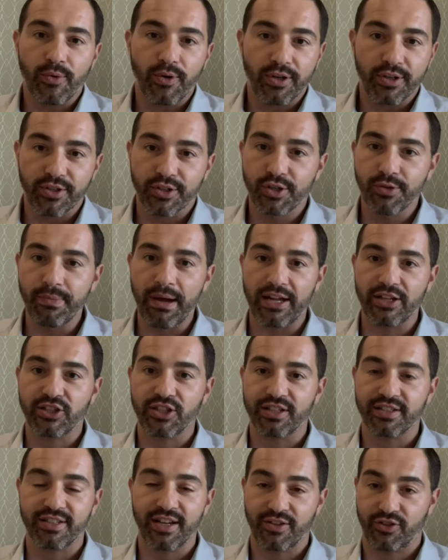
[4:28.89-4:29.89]
you
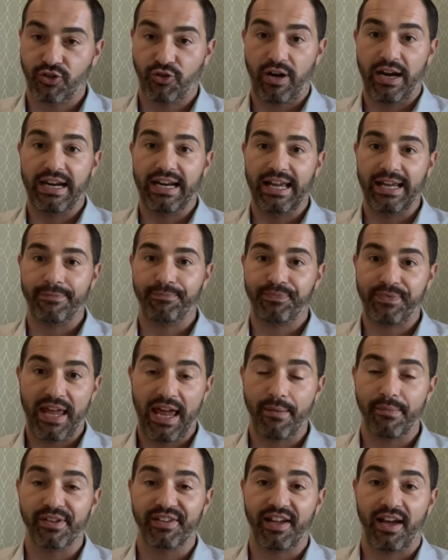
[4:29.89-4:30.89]
mentioned t- trading
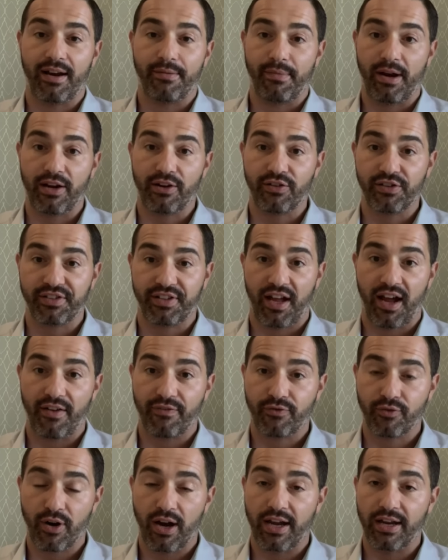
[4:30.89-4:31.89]
Amazon and
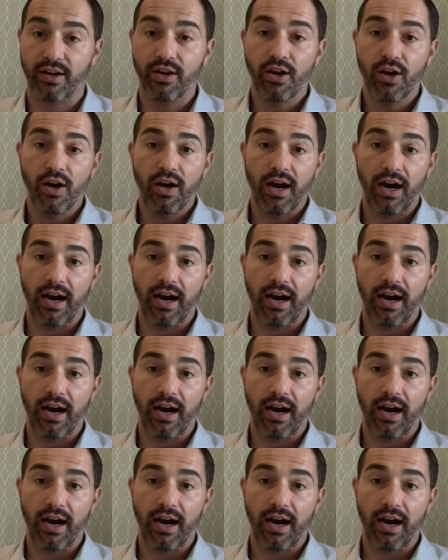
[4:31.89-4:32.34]
Microsoft, right? Yes.